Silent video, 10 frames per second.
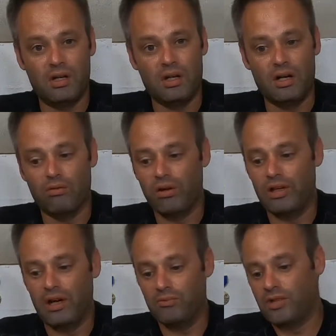Uh, right
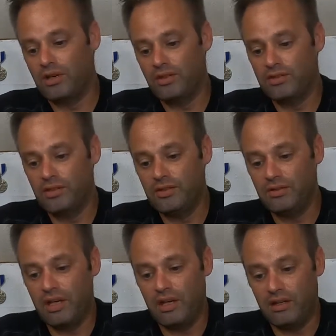now, I'm trying to
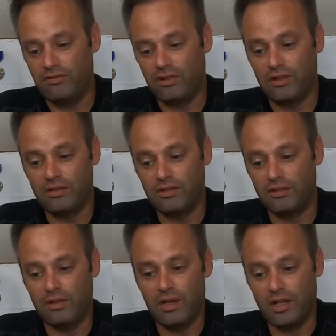tune a
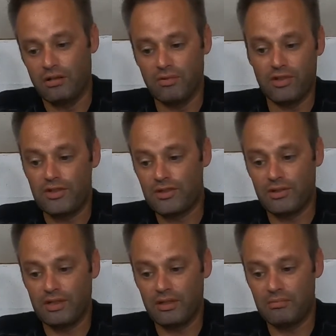Franklin Armory
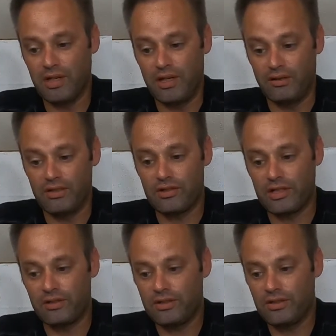trigger, binary
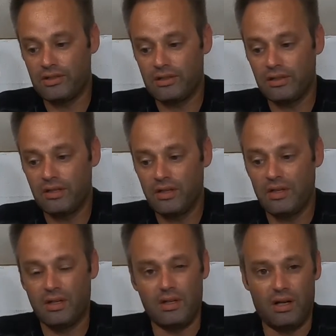trigger to it.
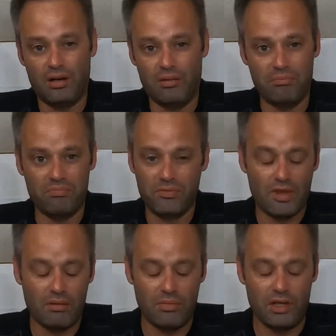Um,
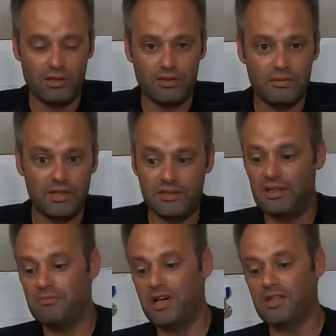been a little too busy
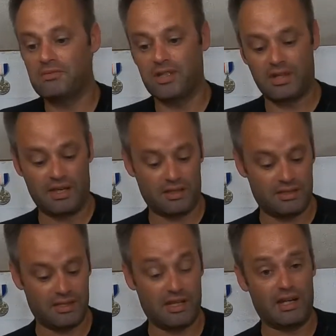to mess with that
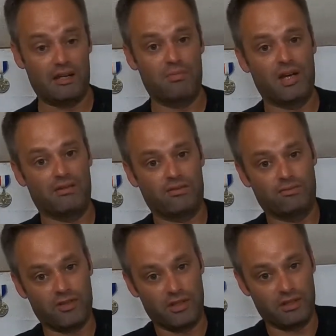since I got it back from
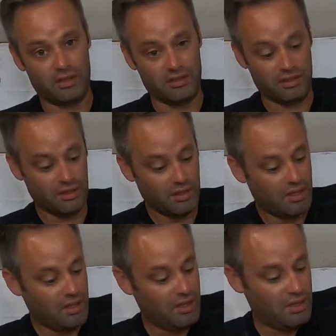Franklin.
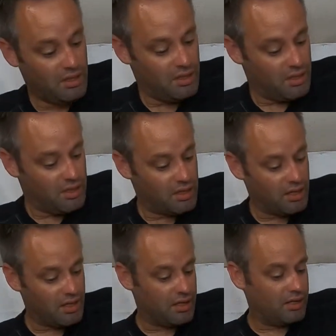
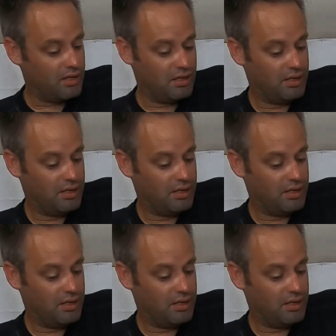Uh,